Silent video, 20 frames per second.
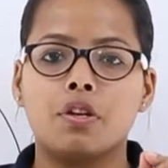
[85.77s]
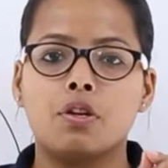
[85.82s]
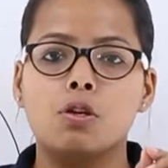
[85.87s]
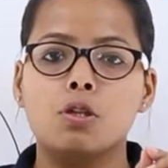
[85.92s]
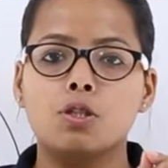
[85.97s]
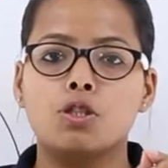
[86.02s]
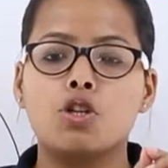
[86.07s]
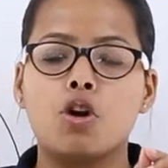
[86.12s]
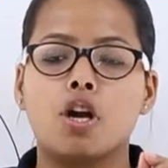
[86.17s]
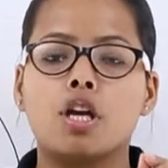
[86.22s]
when
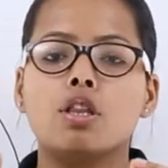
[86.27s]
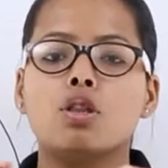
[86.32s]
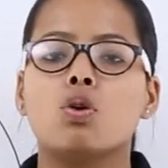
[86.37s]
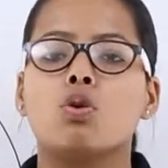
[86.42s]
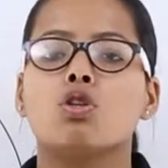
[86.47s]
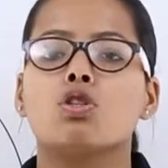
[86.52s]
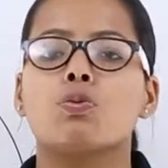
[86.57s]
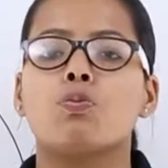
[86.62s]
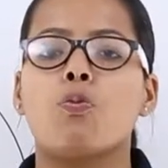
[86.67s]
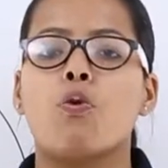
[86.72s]
you join
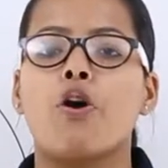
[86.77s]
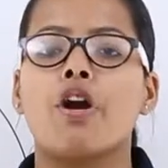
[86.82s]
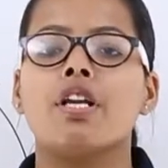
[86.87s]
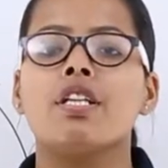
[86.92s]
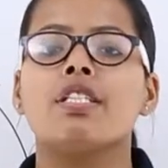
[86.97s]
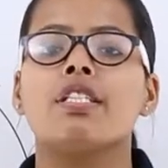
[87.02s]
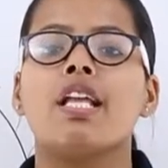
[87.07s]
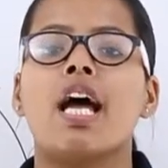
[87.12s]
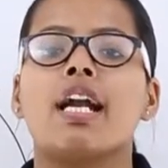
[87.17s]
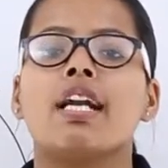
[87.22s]
those
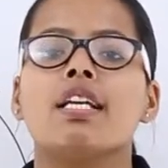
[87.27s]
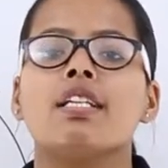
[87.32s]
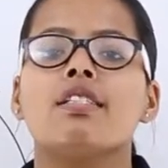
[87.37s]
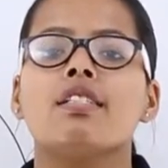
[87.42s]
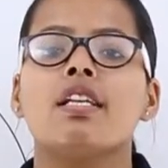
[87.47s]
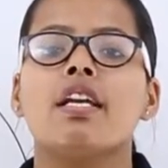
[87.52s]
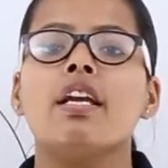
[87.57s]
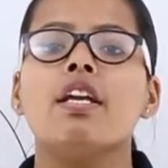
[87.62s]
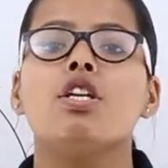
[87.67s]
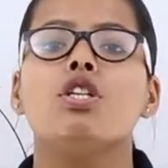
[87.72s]
points, that
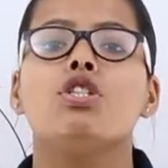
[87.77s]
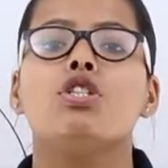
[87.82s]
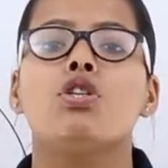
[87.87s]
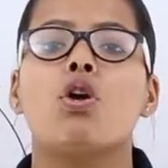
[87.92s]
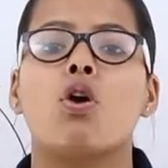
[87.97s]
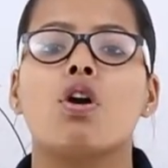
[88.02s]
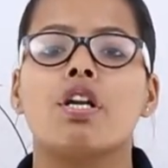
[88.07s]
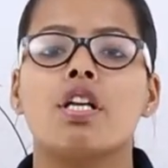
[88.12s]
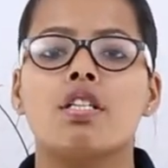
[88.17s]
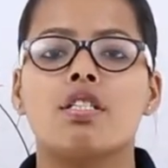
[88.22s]
is the
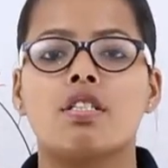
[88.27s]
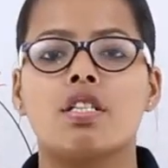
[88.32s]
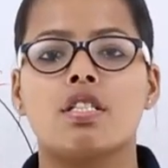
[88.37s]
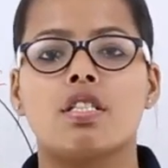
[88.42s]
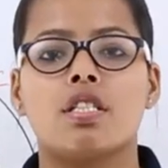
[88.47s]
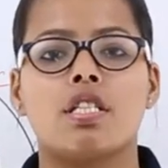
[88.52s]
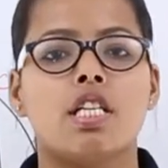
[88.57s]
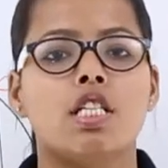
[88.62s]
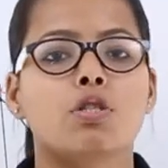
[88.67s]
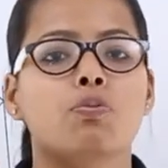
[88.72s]
shortest
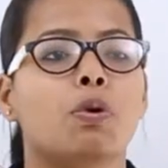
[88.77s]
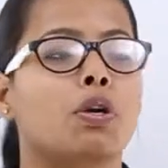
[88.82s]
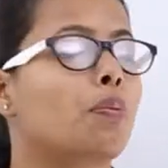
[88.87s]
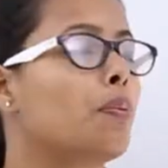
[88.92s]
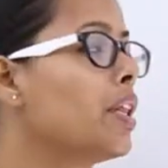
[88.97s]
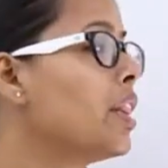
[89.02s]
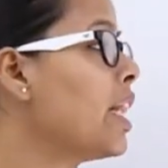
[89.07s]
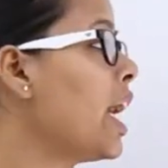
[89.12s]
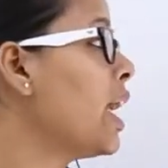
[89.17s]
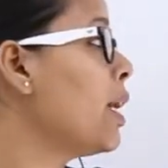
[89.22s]
distance
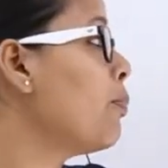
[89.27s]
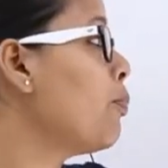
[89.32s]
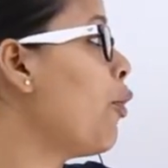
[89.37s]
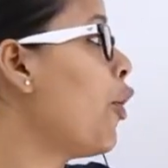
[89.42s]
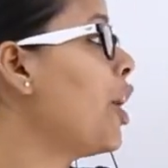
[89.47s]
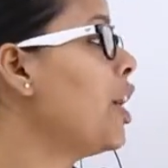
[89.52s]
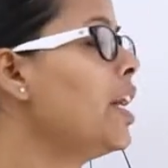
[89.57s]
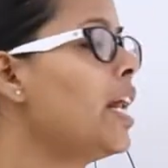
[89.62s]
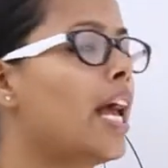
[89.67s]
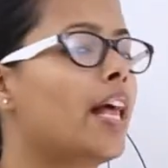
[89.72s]
between that
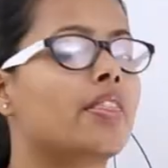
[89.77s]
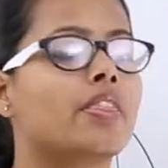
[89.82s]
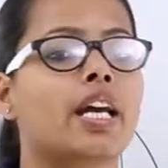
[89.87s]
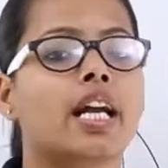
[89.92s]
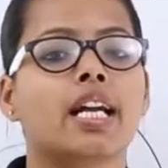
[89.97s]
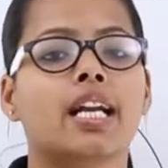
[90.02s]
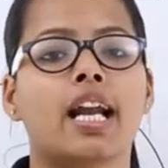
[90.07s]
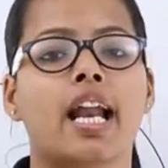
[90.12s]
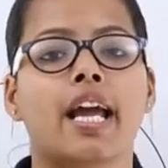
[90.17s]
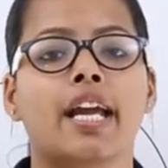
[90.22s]
point and
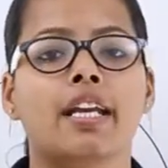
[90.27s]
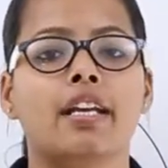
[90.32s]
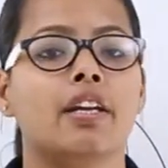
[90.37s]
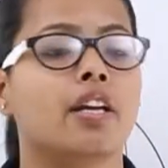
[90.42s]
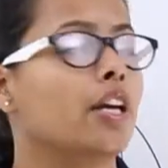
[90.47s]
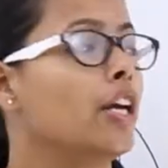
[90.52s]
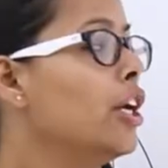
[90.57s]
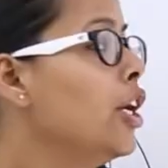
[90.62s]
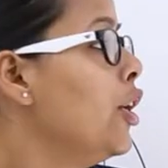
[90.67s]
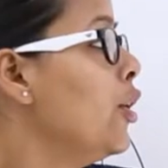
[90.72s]
that line.
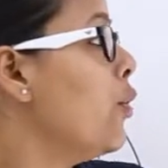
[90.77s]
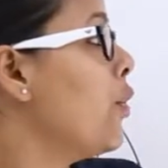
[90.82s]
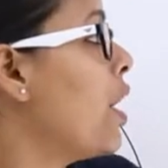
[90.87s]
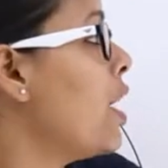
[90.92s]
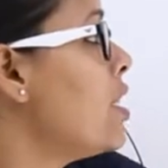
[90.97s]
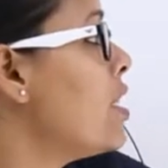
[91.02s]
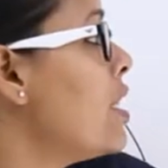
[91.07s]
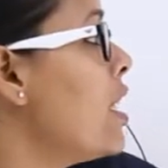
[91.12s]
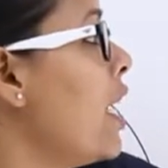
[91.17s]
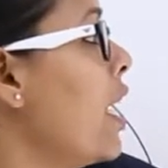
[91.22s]
You
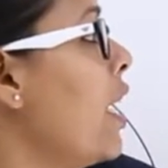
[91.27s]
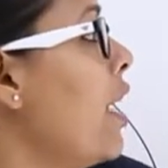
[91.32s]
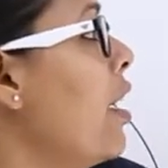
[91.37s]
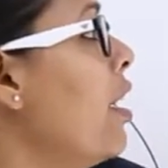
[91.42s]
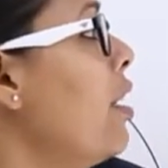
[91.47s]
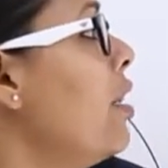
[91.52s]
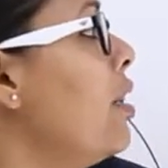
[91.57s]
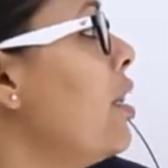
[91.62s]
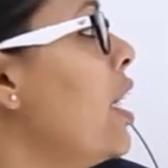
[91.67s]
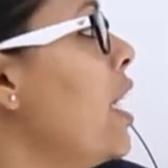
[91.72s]
can see
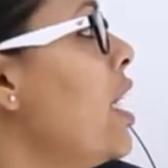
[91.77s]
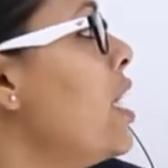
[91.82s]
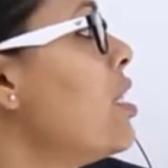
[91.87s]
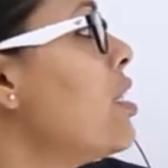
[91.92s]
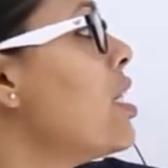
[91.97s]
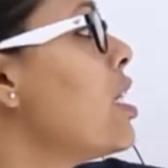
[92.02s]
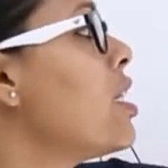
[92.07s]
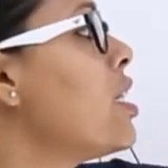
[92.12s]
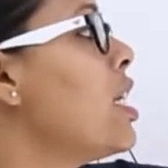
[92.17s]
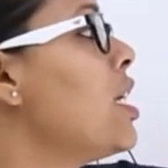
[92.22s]
here these
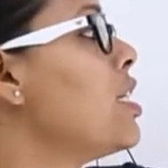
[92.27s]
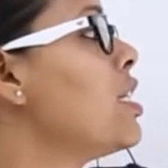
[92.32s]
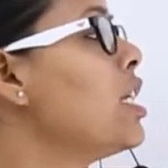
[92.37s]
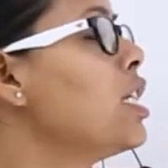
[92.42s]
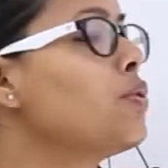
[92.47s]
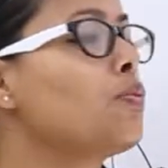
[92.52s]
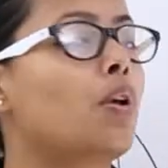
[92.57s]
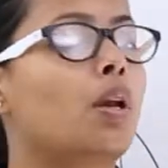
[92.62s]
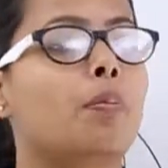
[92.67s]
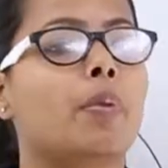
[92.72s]

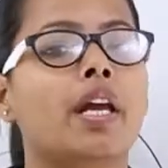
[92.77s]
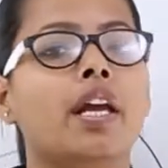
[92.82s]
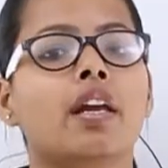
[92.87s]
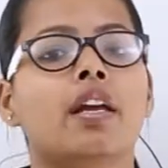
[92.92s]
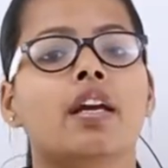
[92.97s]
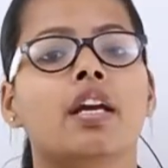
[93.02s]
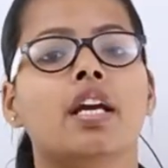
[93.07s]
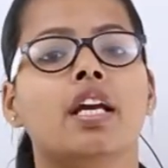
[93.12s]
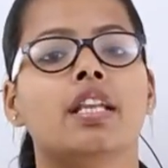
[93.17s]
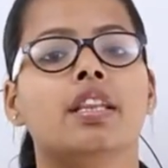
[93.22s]
distances will be,
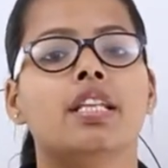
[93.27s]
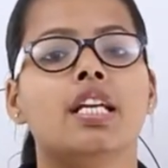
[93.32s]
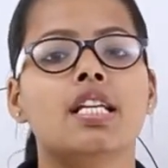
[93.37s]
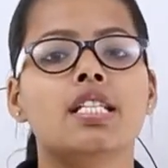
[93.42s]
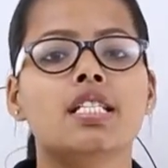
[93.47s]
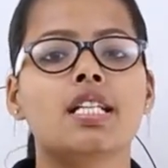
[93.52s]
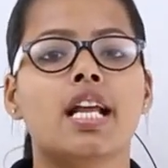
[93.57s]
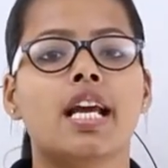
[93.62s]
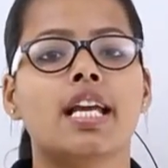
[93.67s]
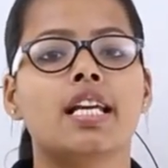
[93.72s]

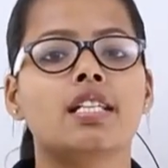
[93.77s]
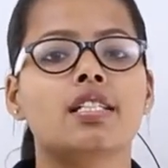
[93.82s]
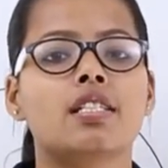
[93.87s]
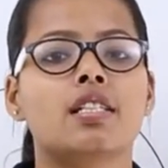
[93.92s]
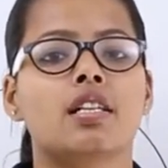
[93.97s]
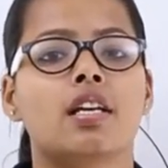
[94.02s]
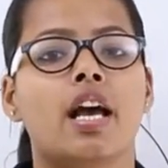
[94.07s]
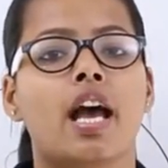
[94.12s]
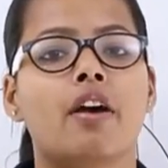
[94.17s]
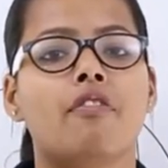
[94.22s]
these lines
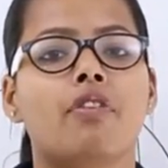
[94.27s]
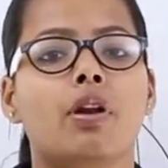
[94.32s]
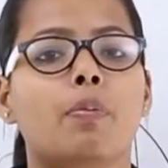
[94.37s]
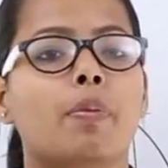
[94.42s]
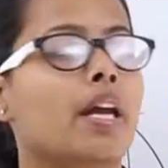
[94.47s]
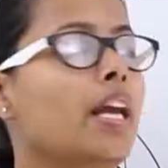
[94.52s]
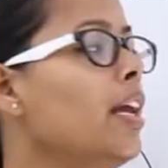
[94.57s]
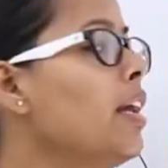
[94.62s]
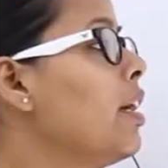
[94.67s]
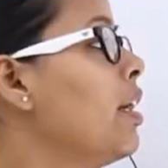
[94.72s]
will
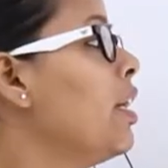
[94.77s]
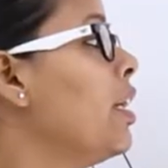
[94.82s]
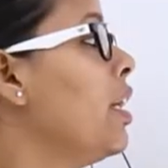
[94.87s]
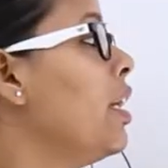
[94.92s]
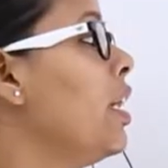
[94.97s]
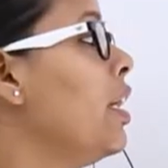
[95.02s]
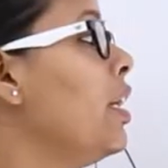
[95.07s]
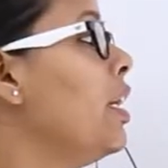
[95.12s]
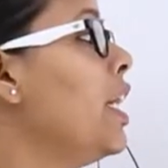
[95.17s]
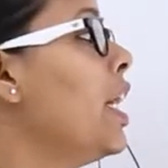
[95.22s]
be,
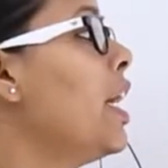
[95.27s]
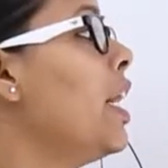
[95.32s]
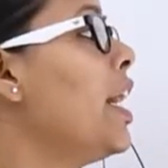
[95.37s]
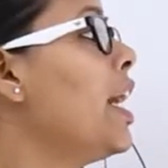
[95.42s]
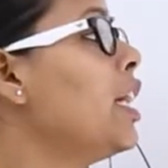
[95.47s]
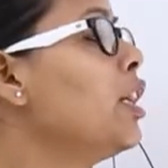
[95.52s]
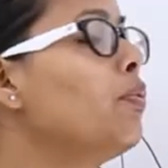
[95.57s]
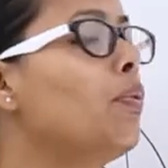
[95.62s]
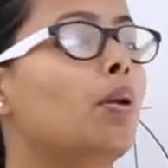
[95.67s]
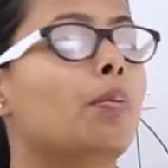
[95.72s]
their
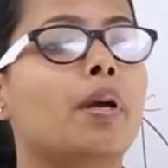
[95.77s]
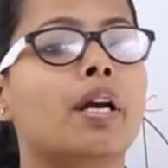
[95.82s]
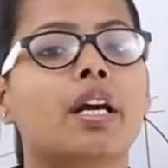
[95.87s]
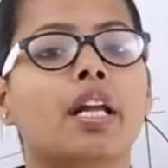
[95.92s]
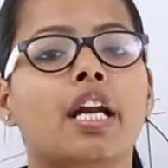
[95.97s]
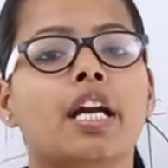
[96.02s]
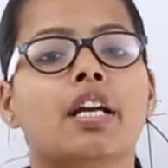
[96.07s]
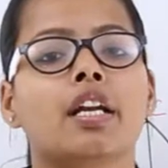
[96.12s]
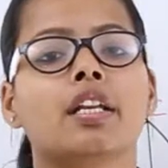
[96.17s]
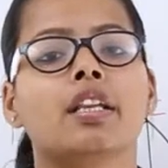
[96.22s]
length will be
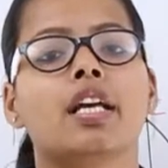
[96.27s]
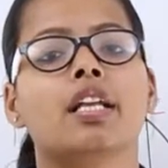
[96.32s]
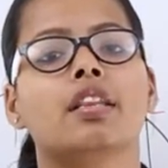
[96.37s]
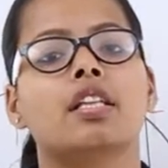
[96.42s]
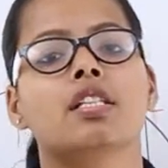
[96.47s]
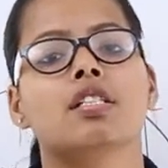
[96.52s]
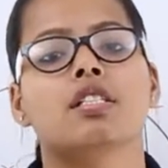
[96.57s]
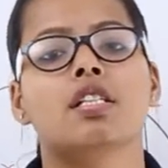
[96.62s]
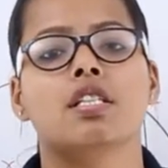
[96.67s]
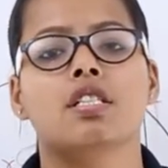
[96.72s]
greater than
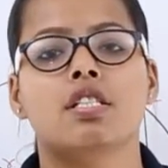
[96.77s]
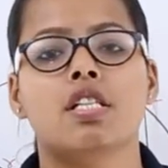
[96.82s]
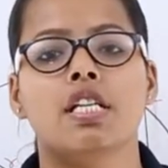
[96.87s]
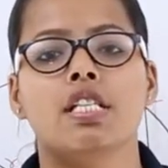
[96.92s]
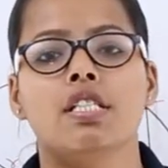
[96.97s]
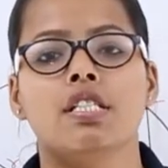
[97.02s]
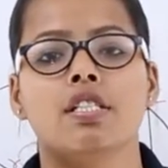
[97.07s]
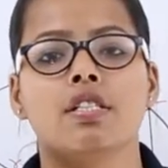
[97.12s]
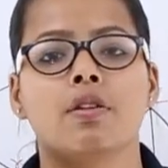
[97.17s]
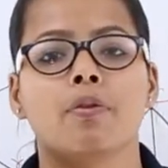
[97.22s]
this
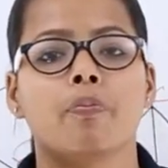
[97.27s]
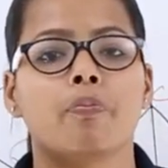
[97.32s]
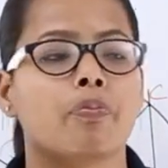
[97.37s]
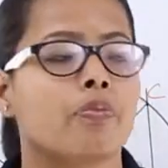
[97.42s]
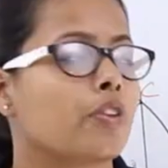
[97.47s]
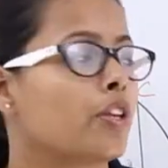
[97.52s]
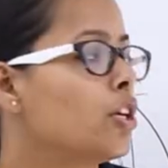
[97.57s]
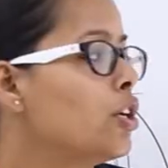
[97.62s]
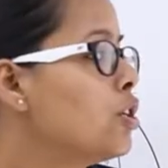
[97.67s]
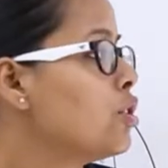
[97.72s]
distance.
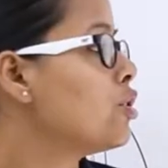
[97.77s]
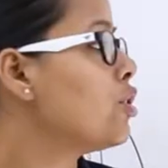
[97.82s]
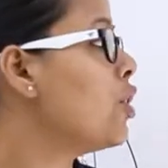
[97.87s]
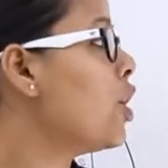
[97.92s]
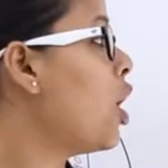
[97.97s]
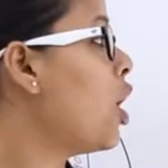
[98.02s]
So